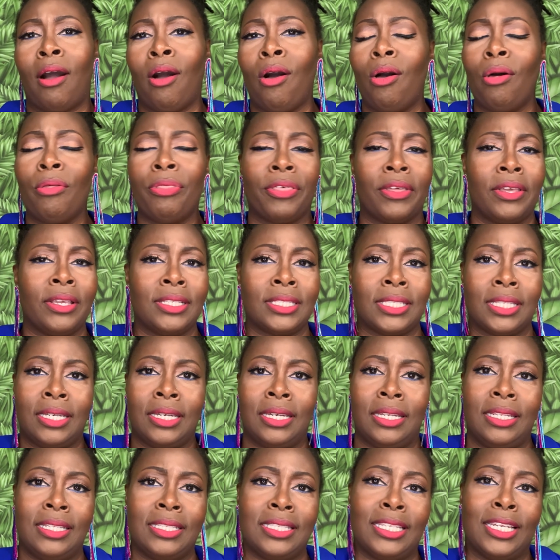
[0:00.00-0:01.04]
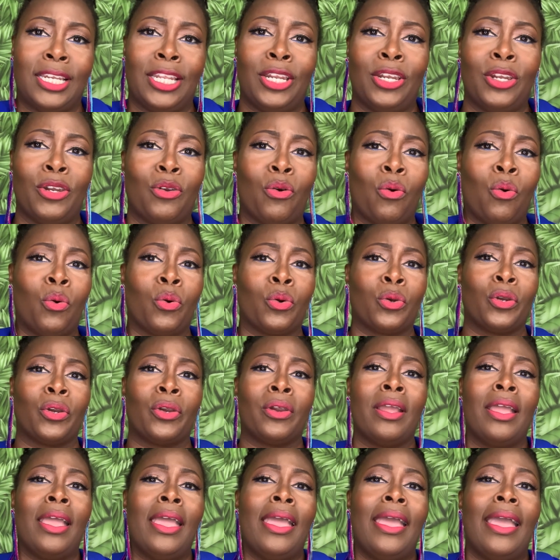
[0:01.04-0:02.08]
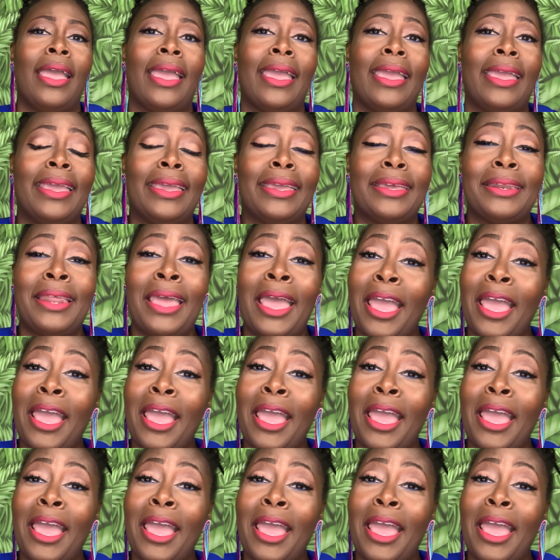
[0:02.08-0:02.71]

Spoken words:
all things in decent and in order, and